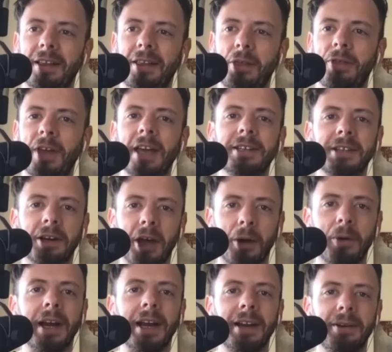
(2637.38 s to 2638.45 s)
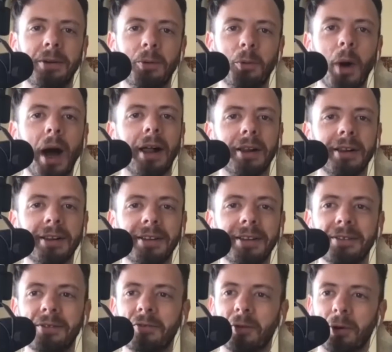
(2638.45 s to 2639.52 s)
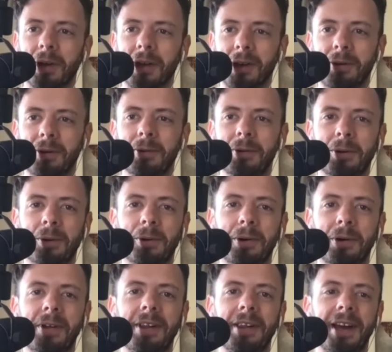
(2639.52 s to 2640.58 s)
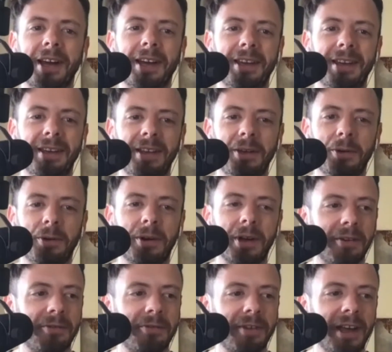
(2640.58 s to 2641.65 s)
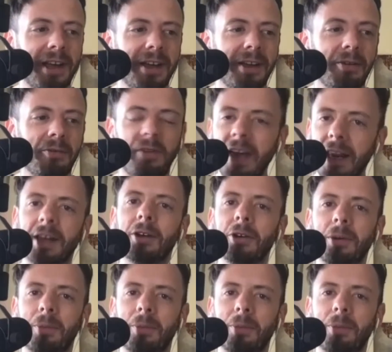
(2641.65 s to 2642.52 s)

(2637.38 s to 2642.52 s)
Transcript: things are going well for you, or like you're kind of feeling good